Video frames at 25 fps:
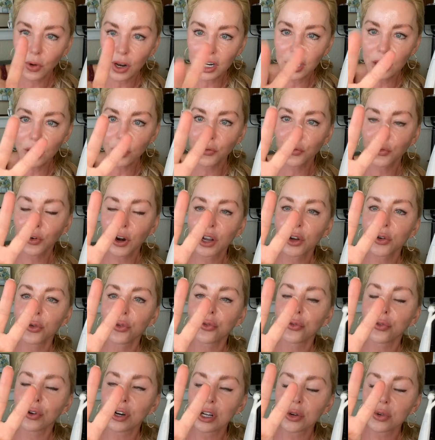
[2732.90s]
radio
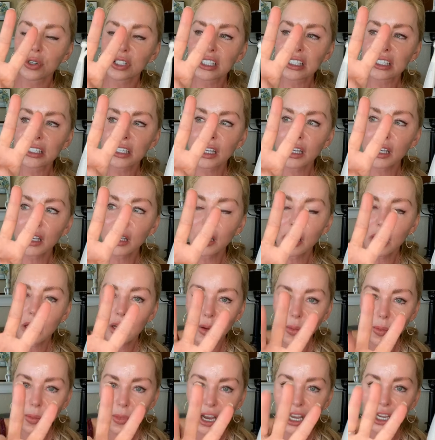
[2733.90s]

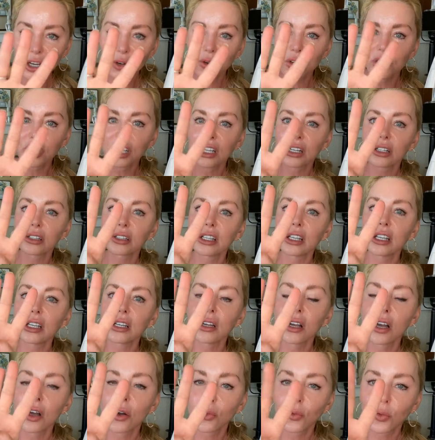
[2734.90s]
frequency,
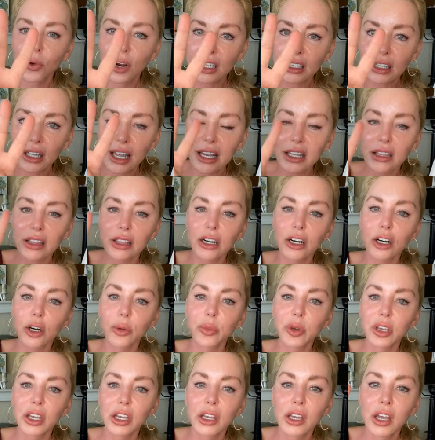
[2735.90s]
microneedling, red light
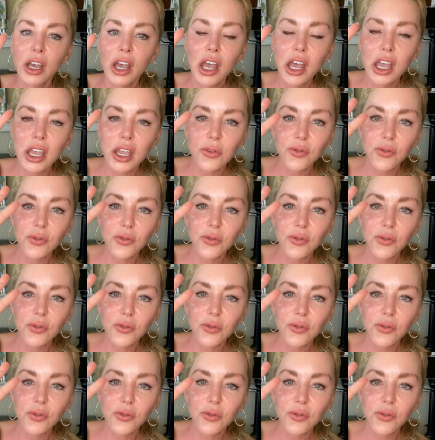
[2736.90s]
therapy.